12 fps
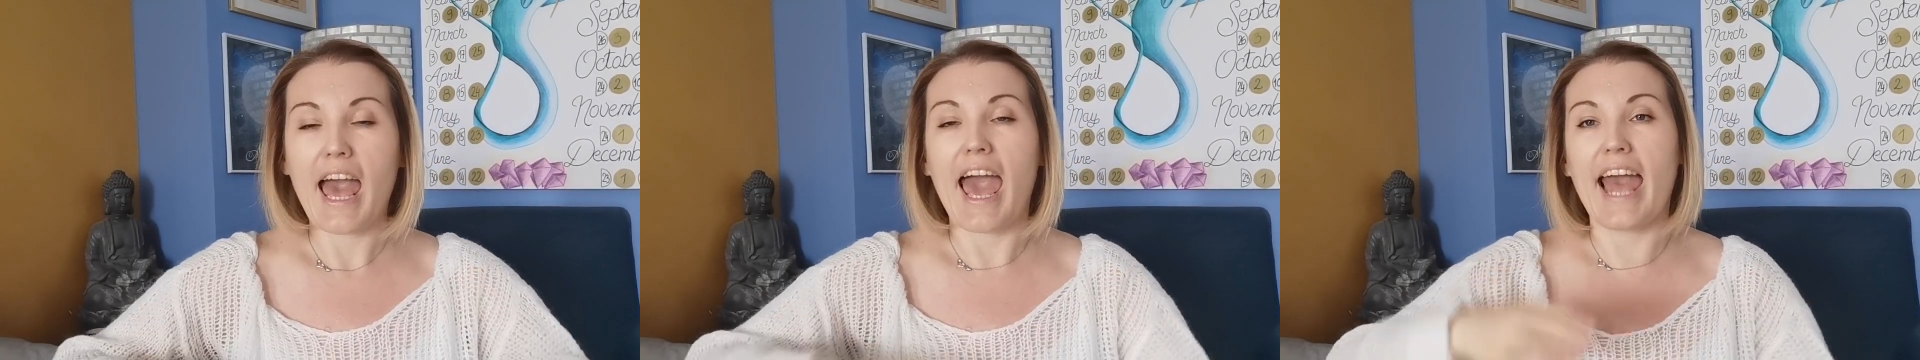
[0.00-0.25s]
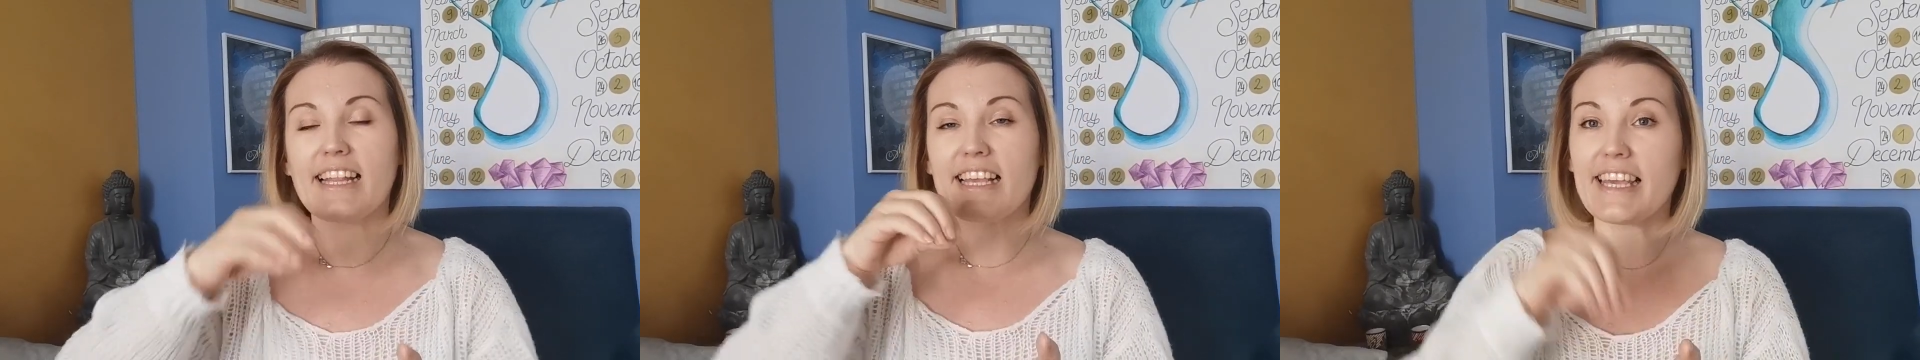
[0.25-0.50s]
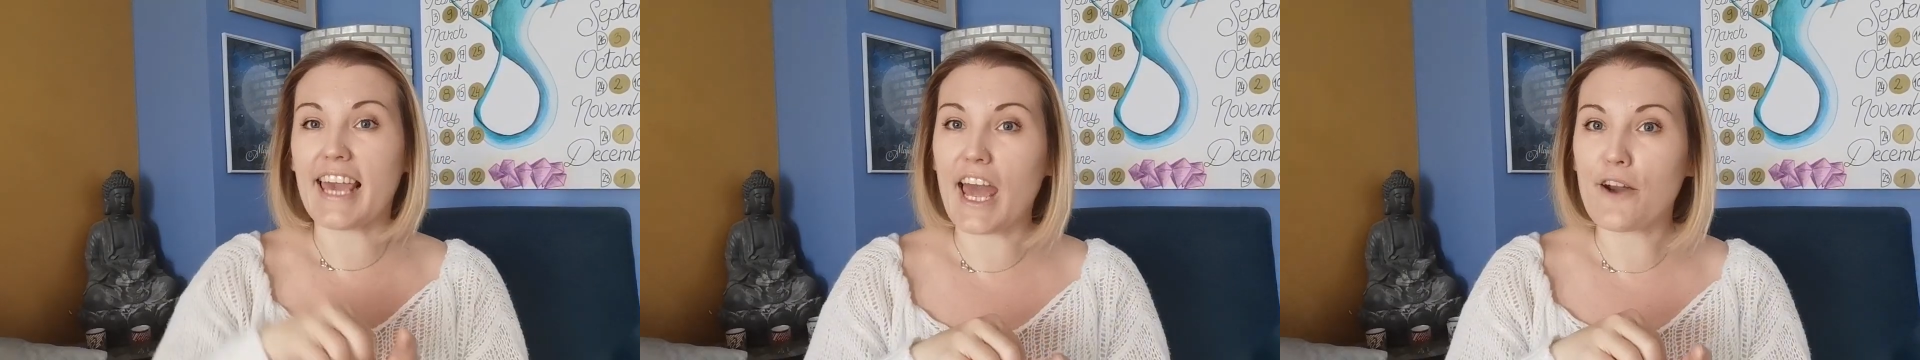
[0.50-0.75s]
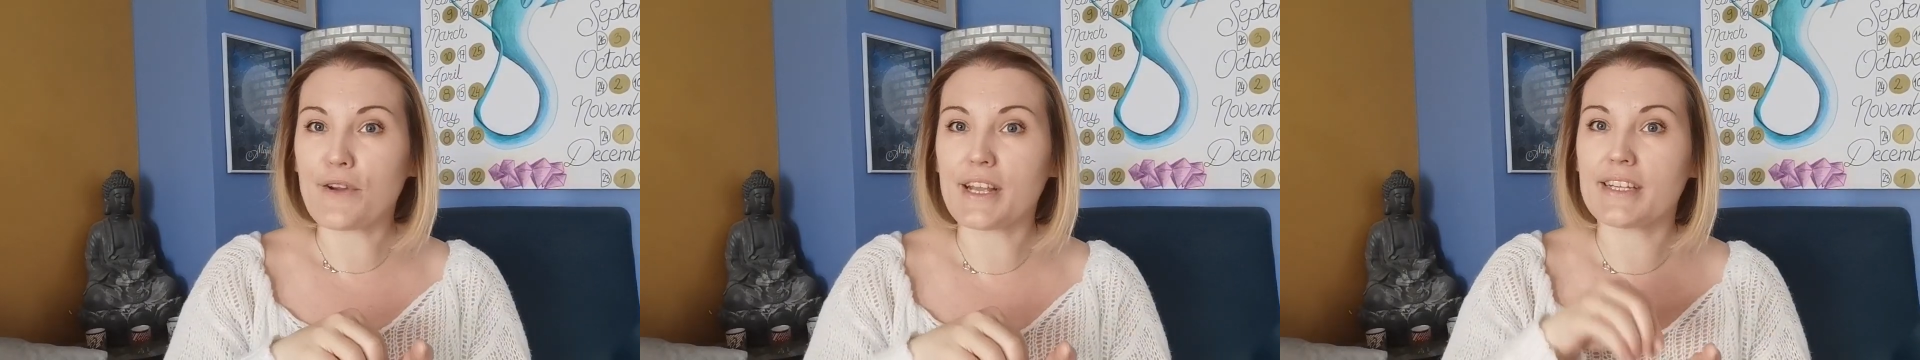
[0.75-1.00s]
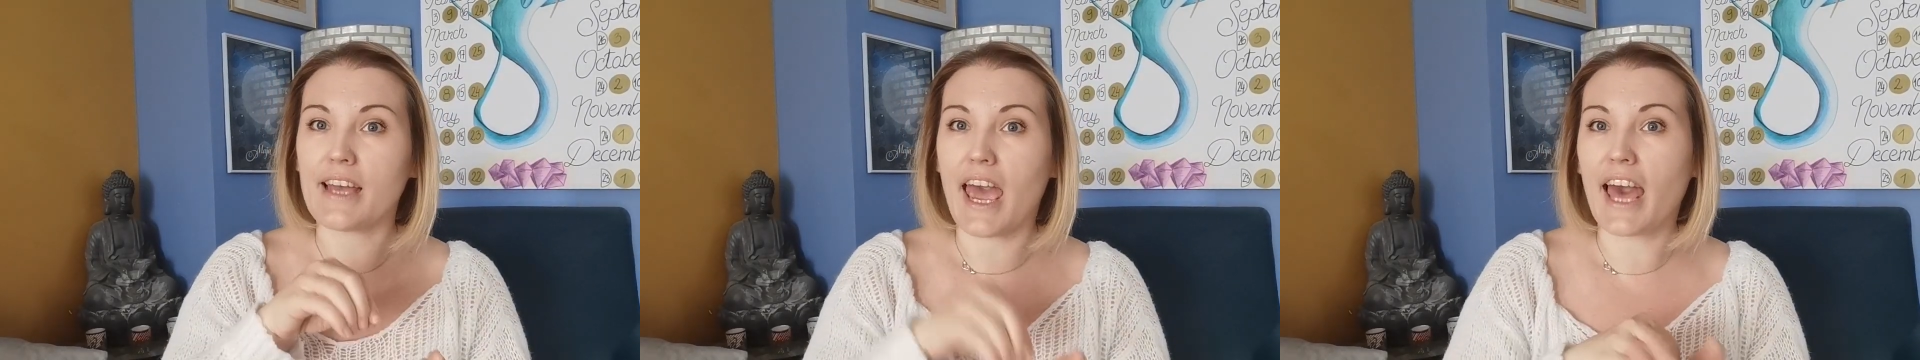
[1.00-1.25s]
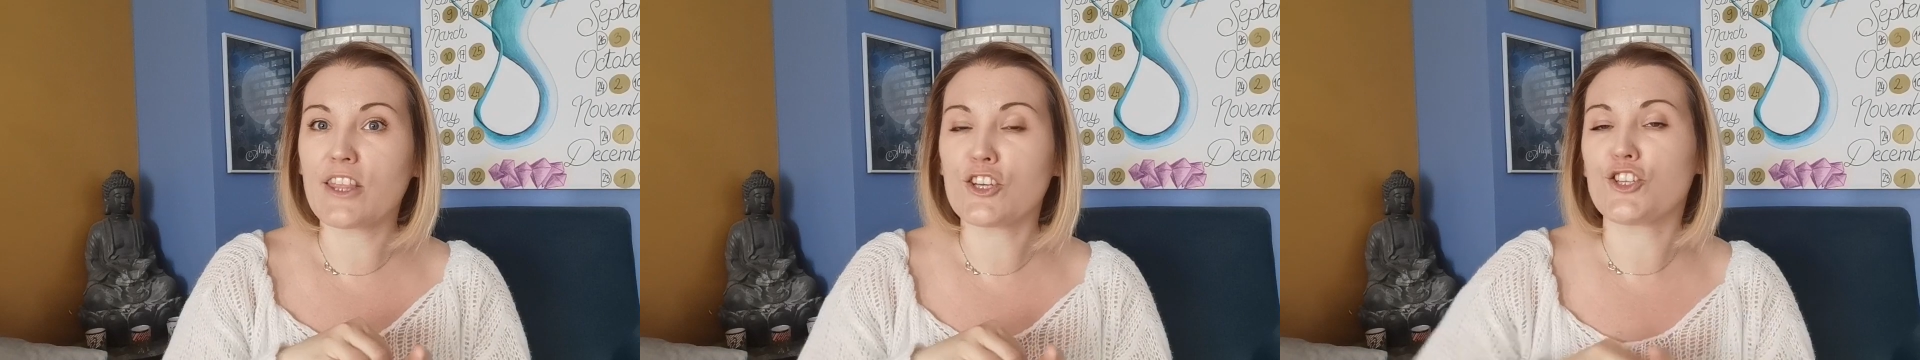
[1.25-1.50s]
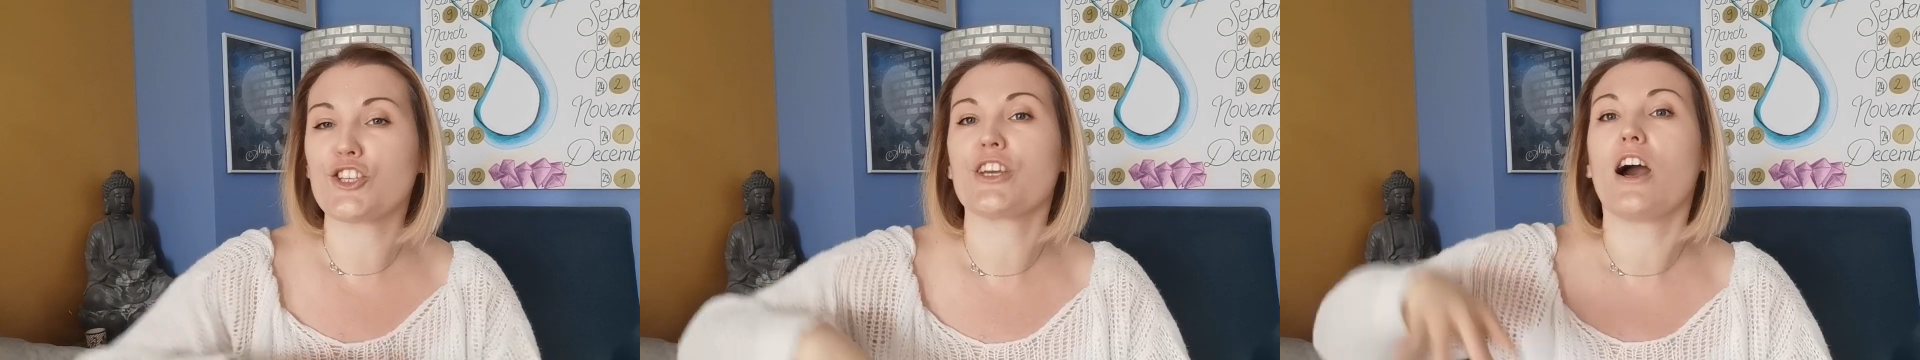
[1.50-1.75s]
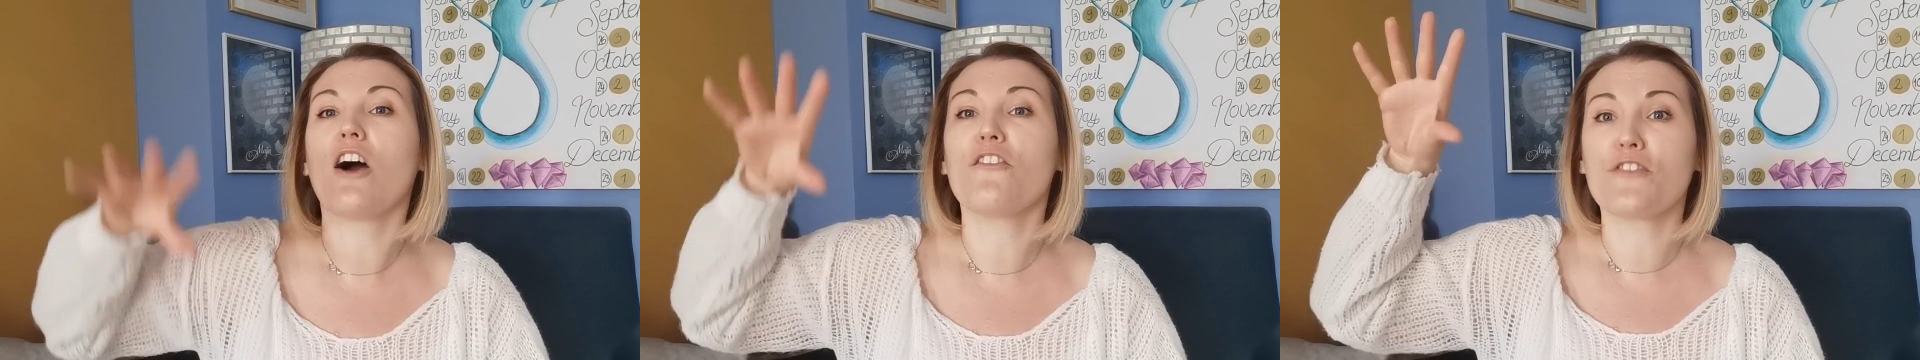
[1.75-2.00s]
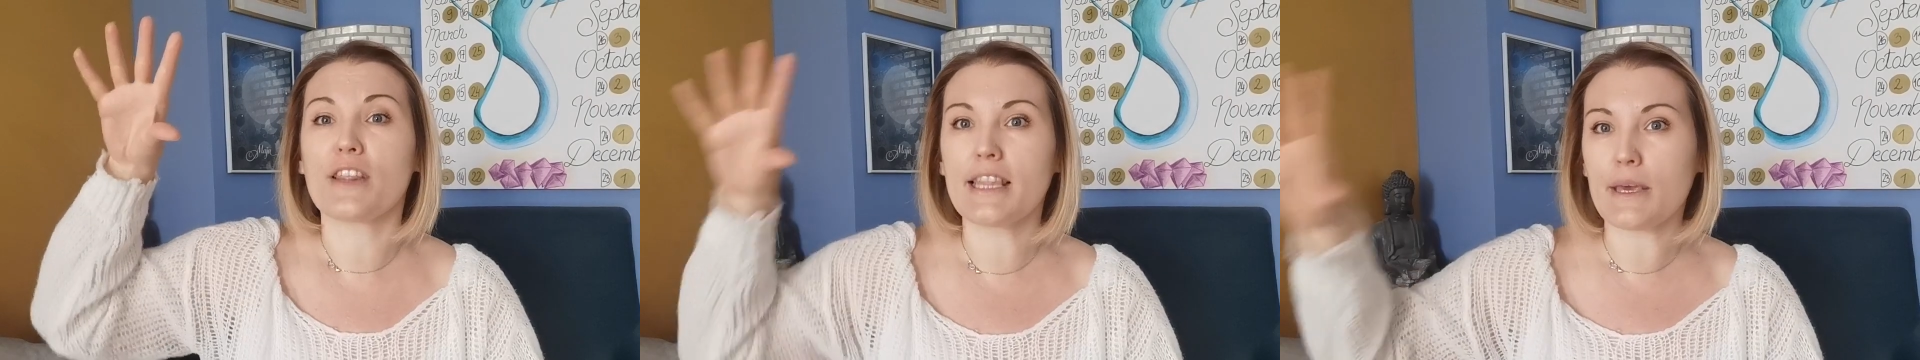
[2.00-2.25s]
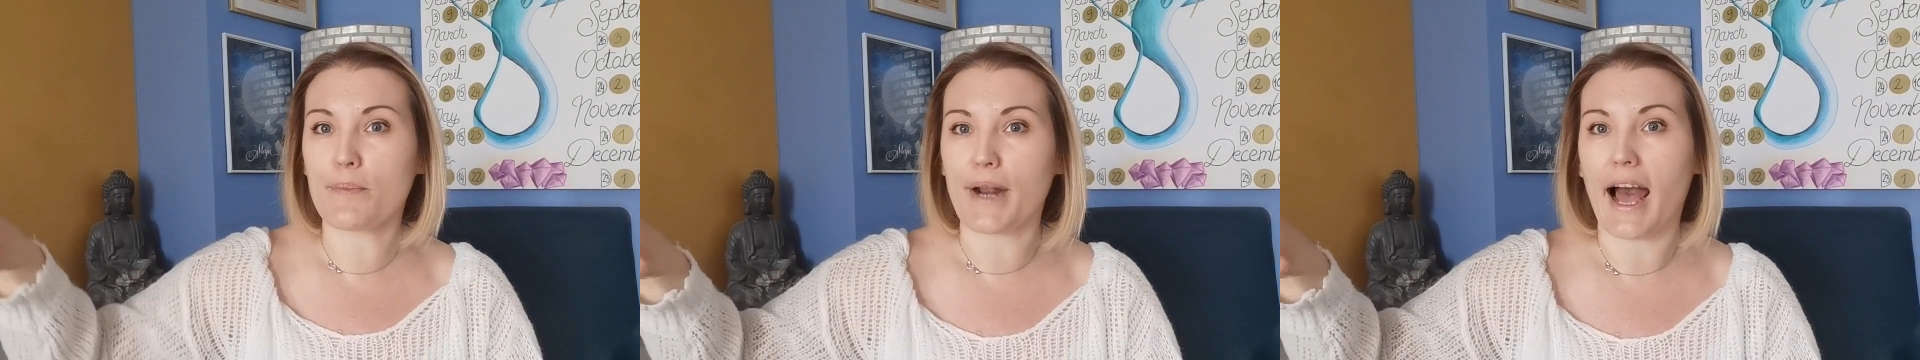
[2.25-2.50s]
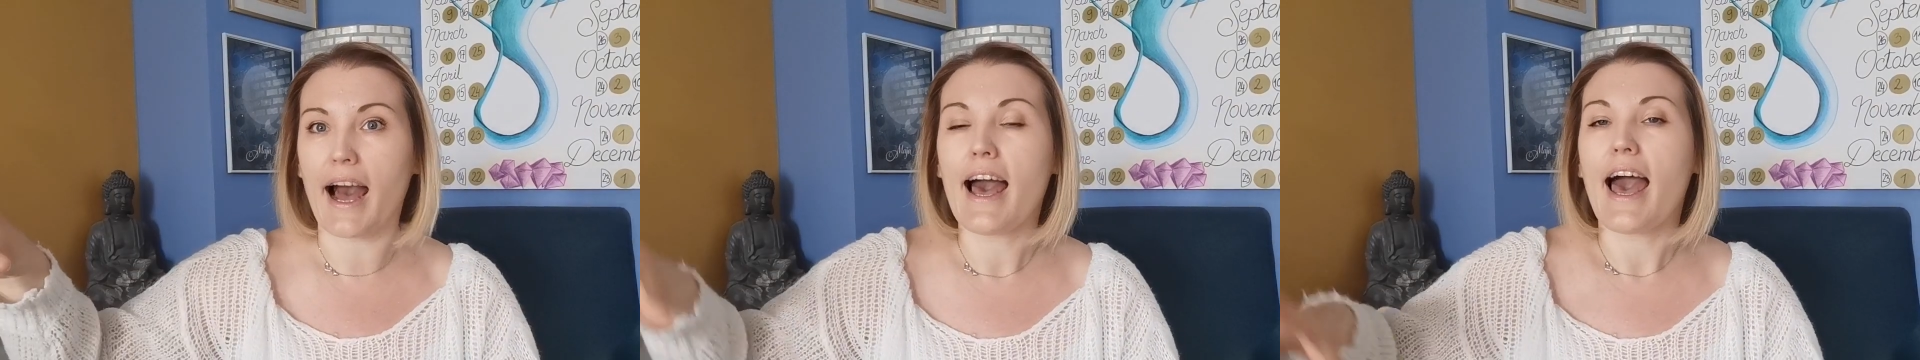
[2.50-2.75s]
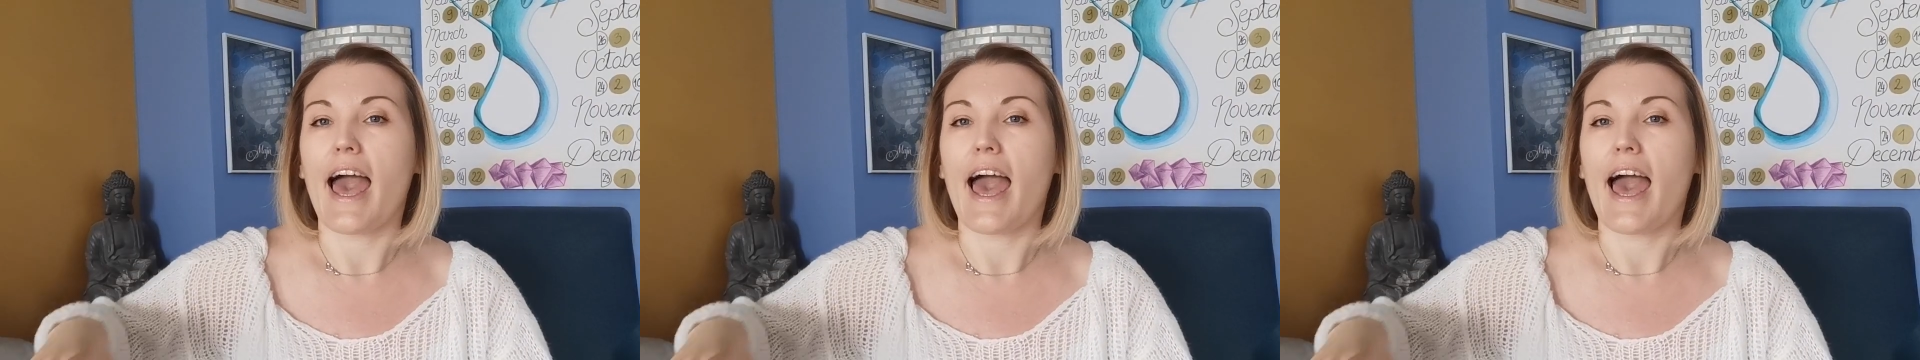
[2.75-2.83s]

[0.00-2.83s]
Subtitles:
and carry the energy of Libra,